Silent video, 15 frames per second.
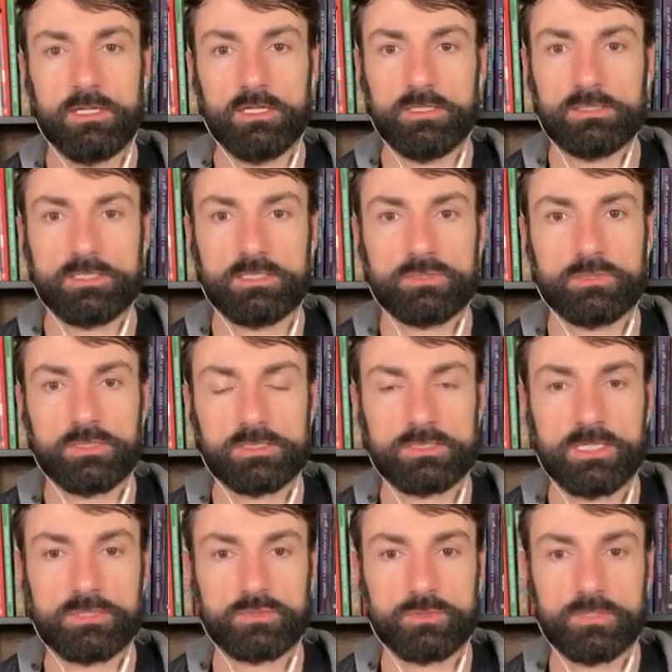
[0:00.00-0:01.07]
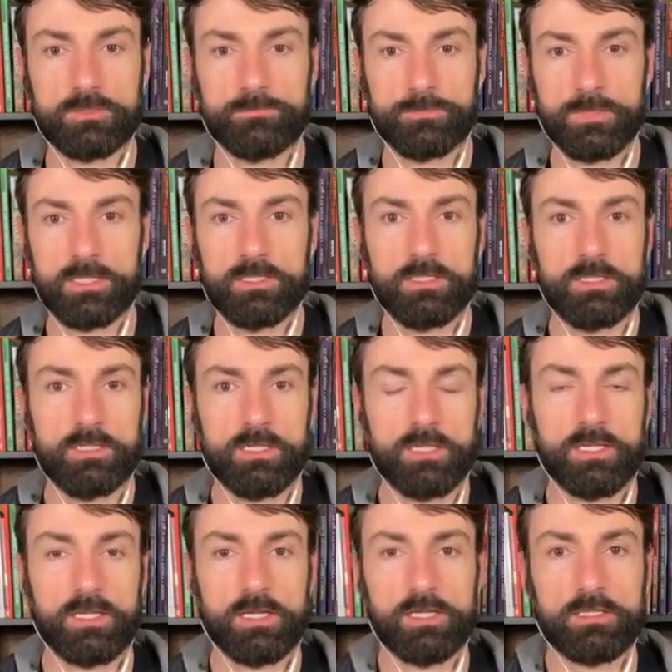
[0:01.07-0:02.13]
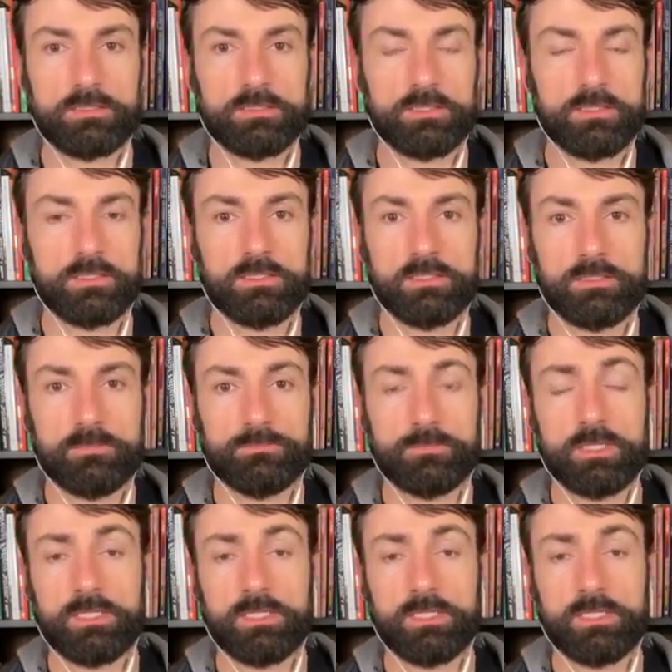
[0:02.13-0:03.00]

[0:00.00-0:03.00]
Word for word: etc., etc and uh,